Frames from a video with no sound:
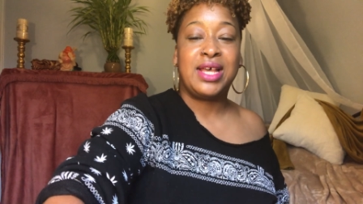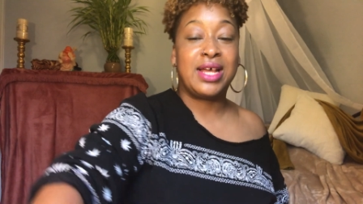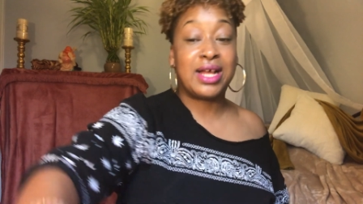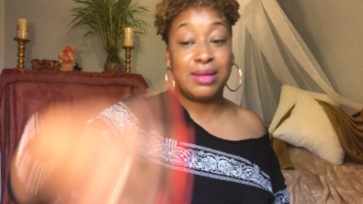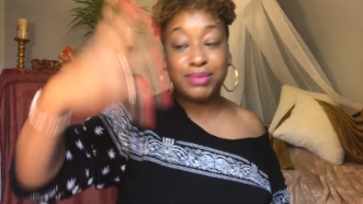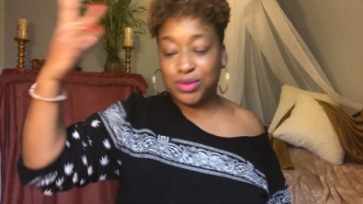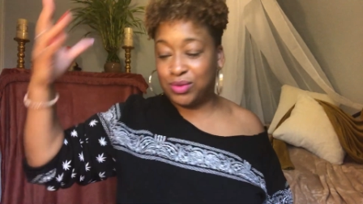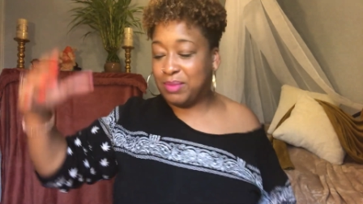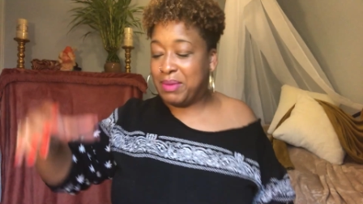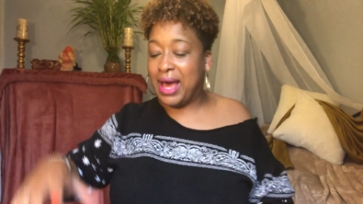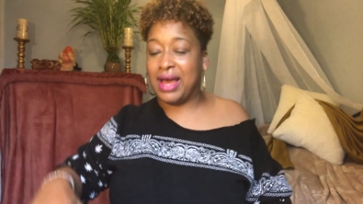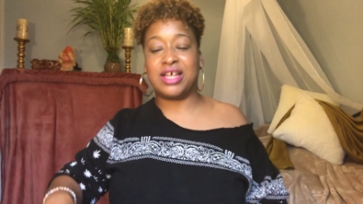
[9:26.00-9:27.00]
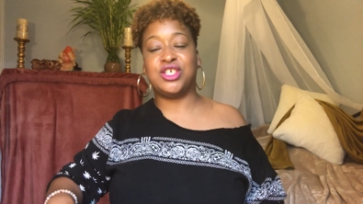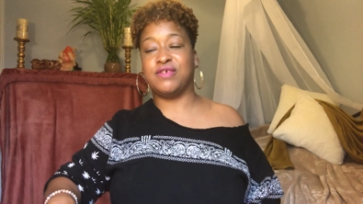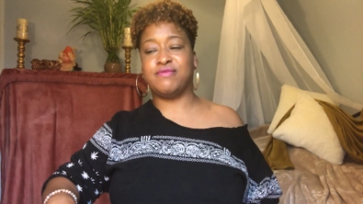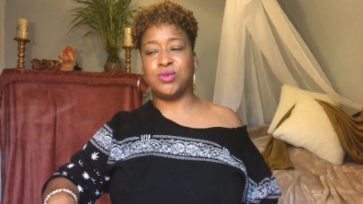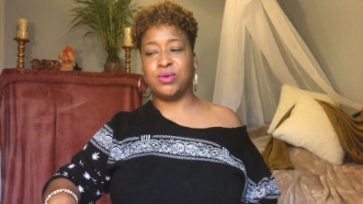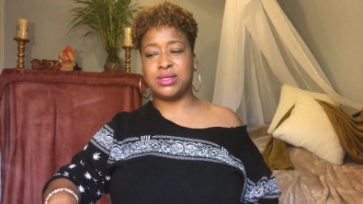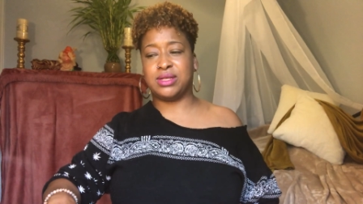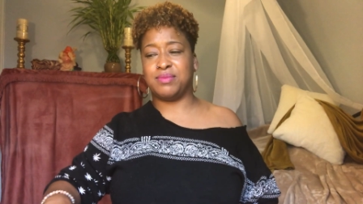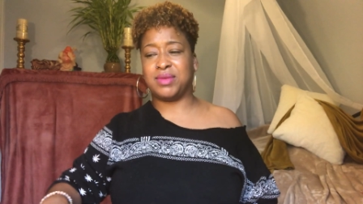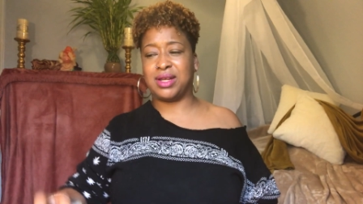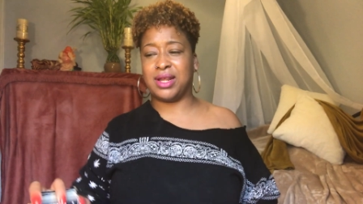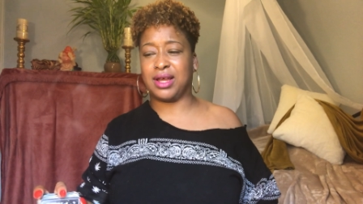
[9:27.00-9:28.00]
It comes through the package of doing
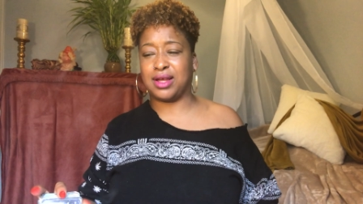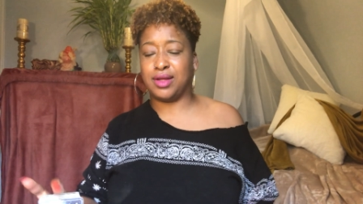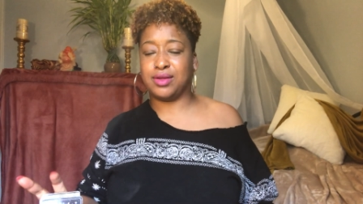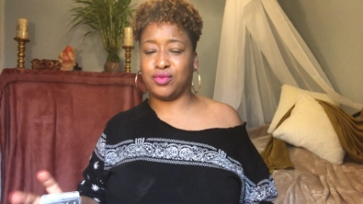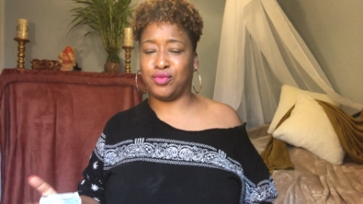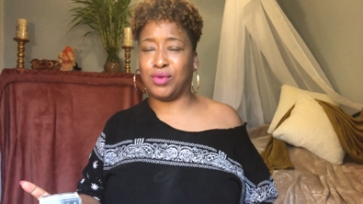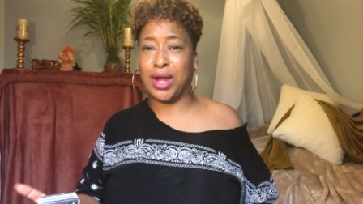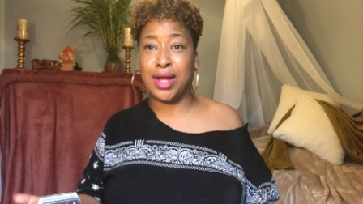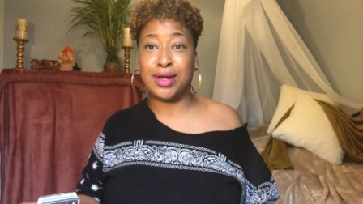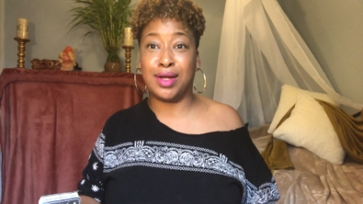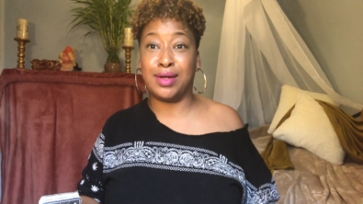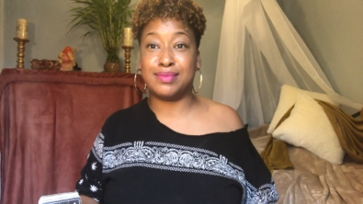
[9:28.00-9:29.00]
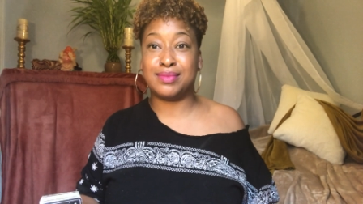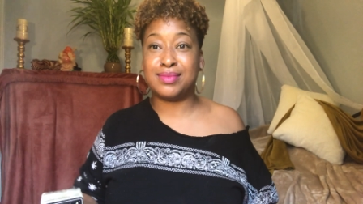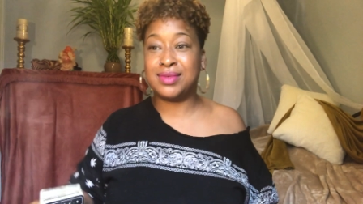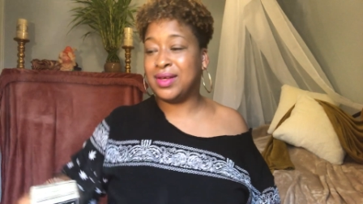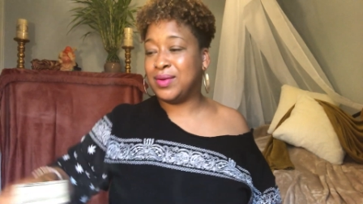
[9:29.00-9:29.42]
something like random,